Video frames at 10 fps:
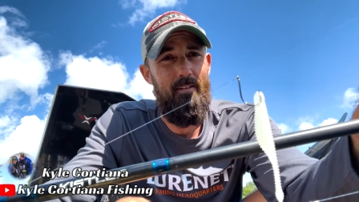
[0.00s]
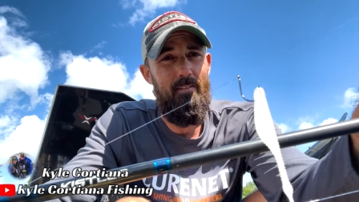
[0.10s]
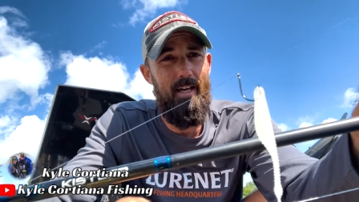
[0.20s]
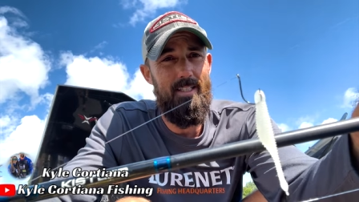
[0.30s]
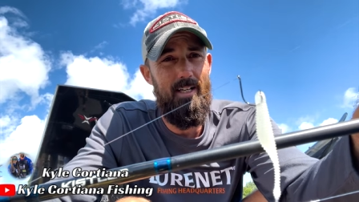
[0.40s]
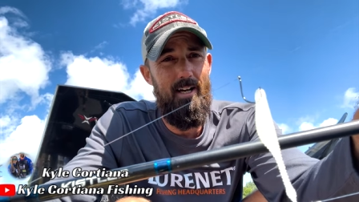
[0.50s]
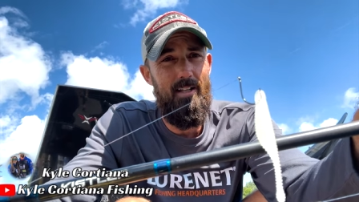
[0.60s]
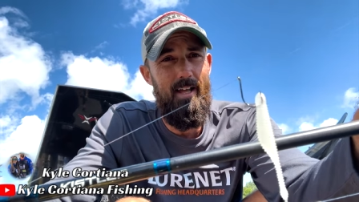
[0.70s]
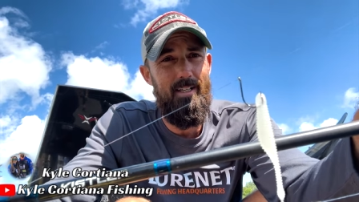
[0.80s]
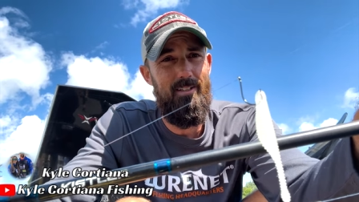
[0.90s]
That's how I
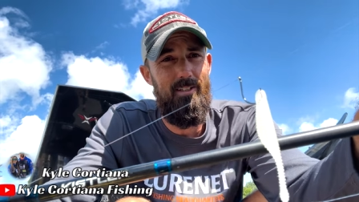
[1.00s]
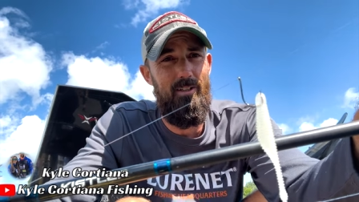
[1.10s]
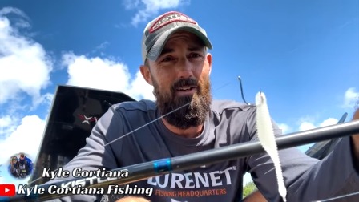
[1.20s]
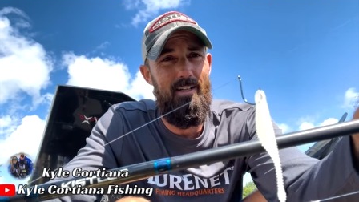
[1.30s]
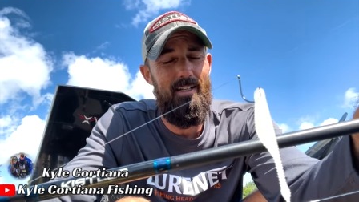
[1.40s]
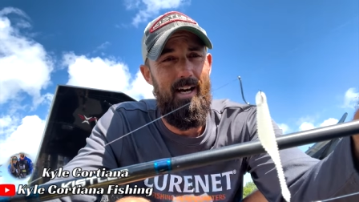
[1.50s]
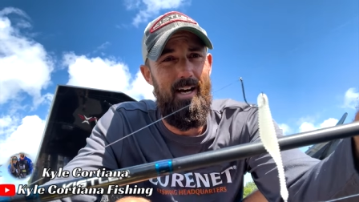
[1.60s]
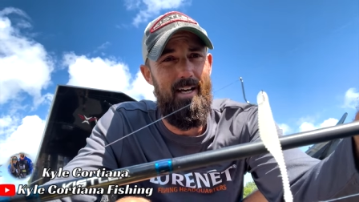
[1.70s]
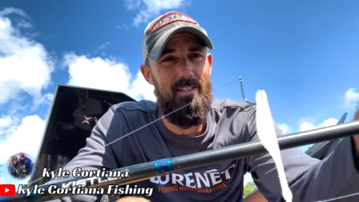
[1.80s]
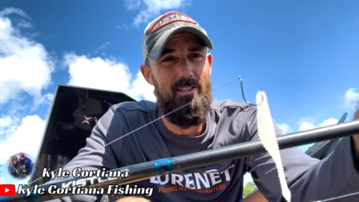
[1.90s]
like to do it. It
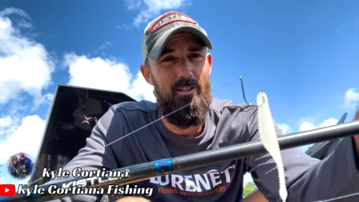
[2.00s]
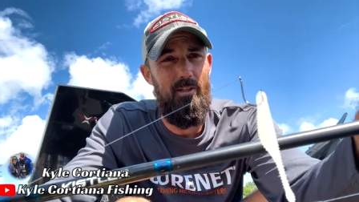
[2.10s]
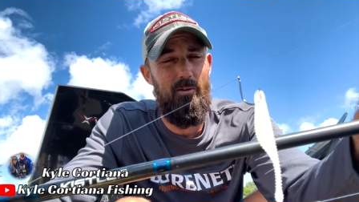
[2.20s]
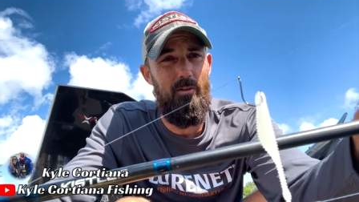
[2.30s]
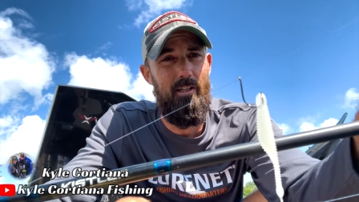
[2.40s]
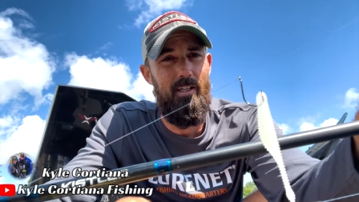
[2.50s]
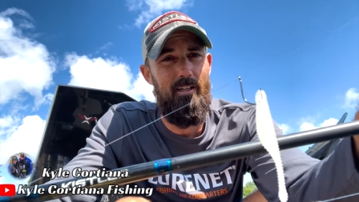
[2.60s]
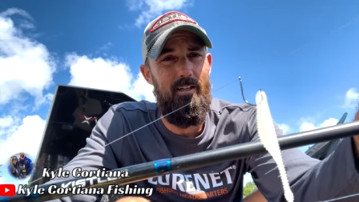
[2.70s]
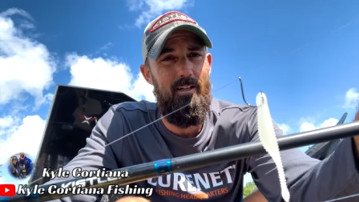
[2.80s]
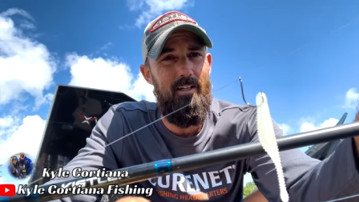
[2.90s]
hides the hook really
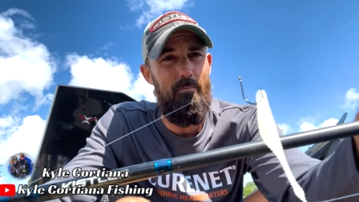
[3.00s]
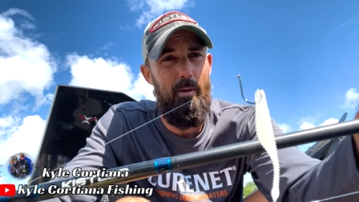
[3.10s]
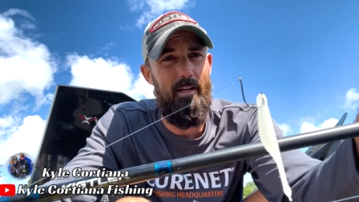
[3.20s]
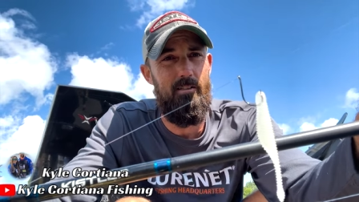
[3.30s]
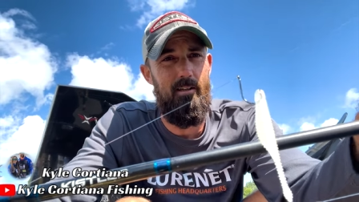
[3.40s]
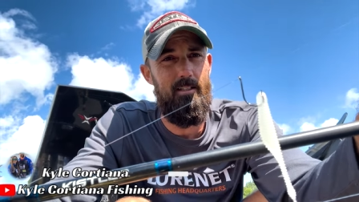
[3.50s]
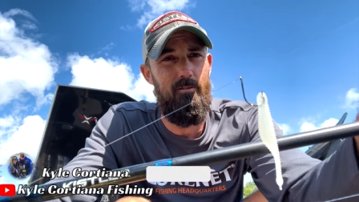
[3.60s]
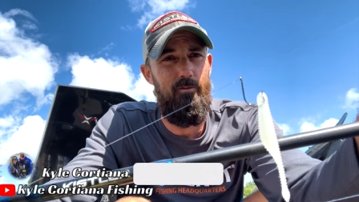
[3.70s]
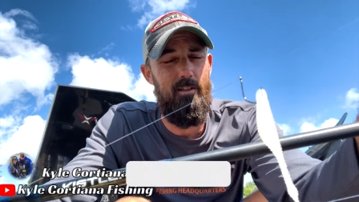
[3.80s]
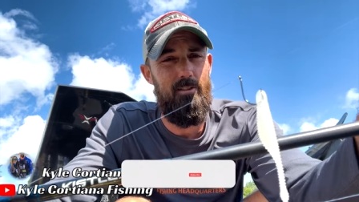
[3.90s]
good. It penetrates
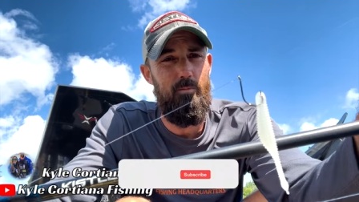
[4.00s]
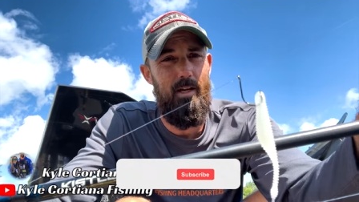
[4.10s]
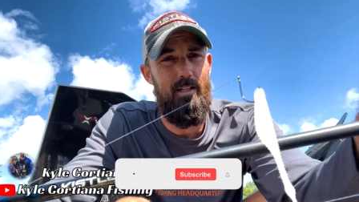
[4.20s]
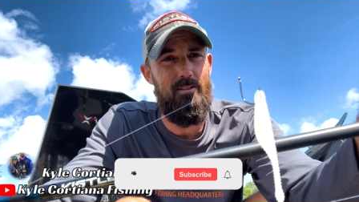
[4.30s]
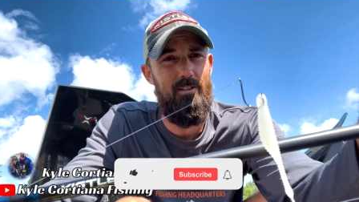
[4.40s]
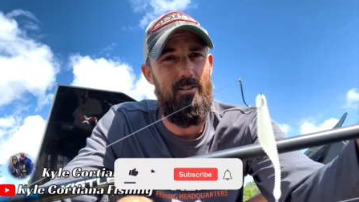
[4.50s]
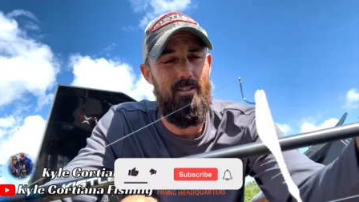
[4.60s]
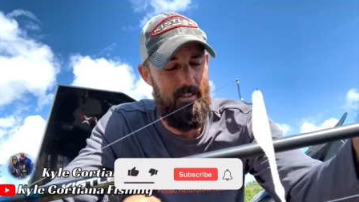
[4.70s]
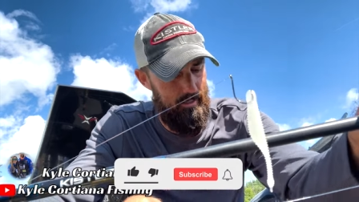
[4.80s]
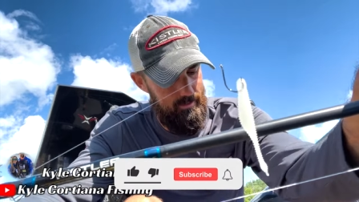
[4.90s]
the fish's mouth as soon as
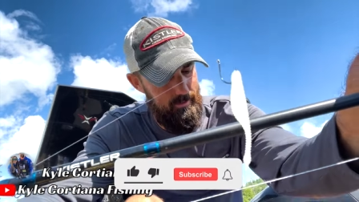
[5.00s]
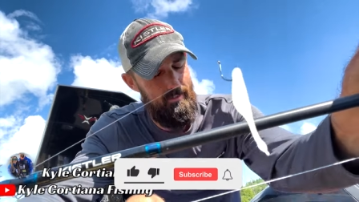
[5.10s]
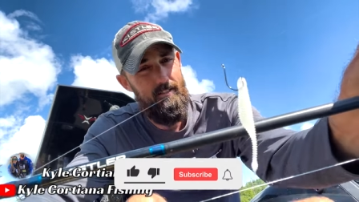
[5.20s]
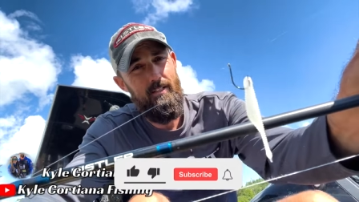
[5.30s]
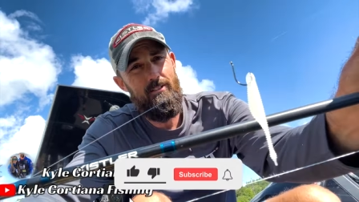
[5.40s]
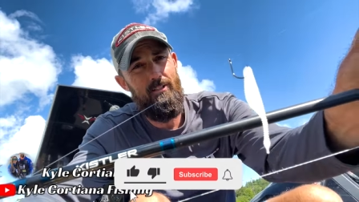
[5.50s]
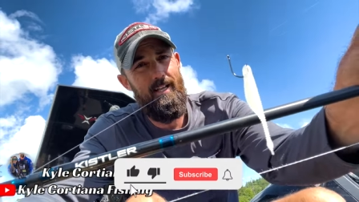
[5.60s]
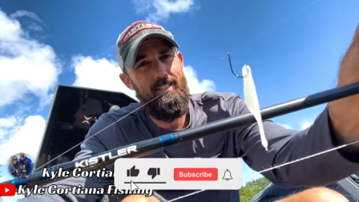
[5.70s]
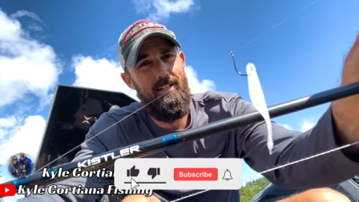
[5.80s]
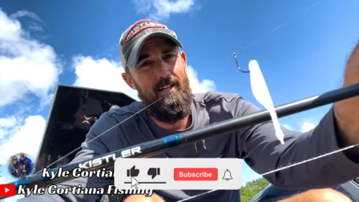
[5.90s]
he eats it. So
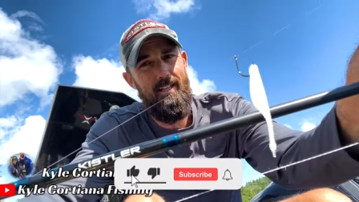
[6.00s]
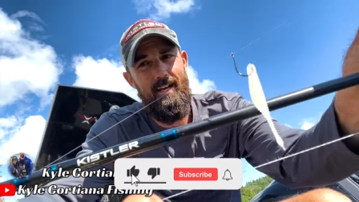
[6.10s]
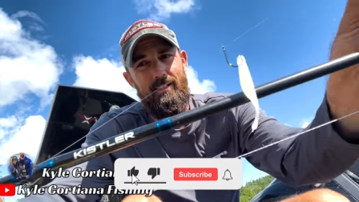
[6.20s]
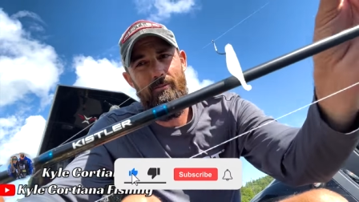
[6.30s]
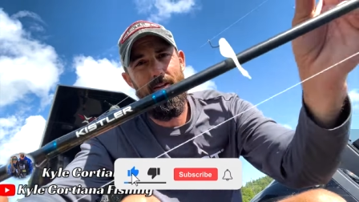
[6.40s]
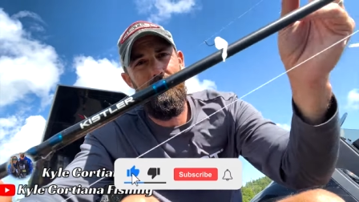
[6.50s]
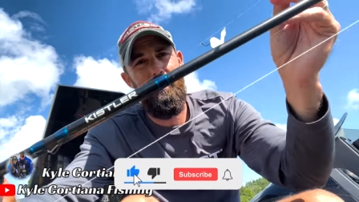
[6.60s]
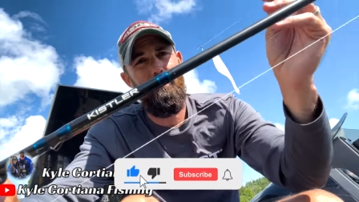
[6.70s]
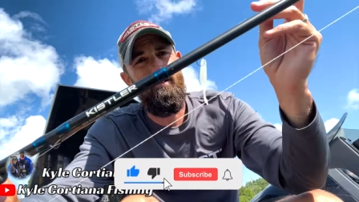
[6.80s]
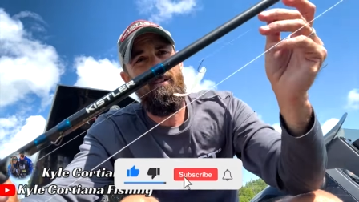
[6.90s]
that's how I like to rig
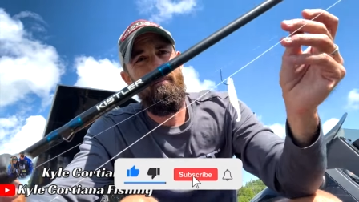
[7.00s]
it.